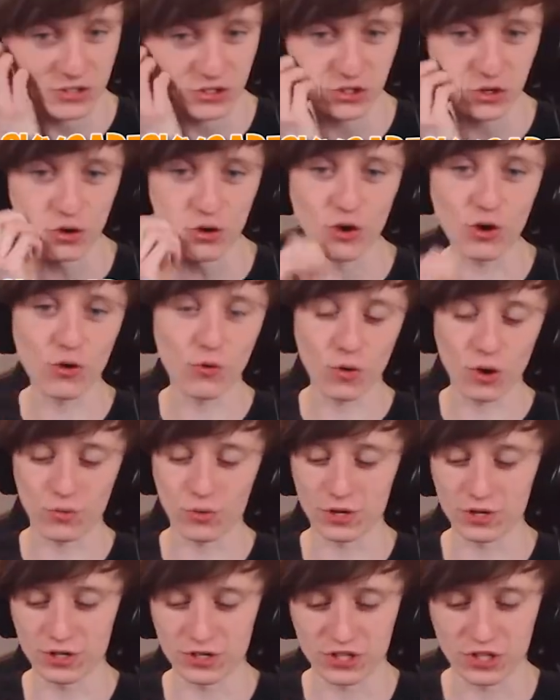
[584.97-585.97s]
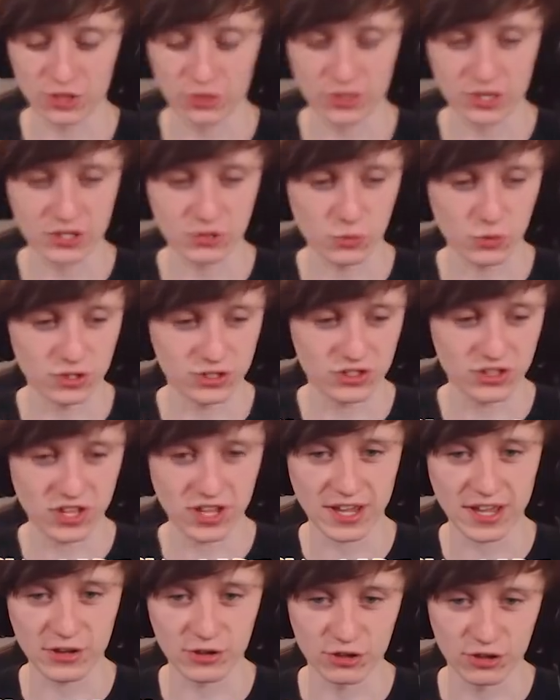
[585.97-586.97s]
So what we're going to do is once
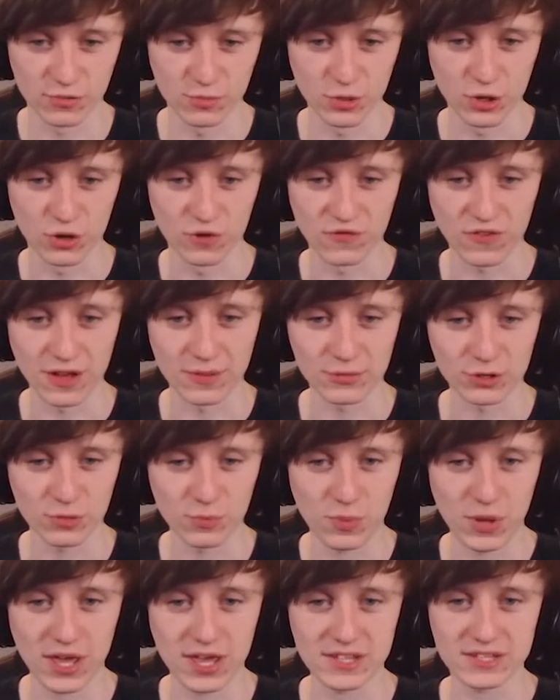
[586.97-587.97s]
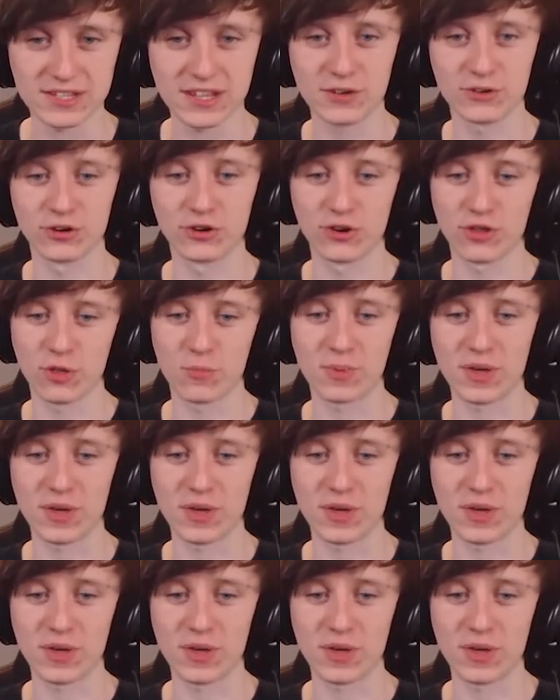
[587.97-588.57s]
they get on the move, I'm going to paste down another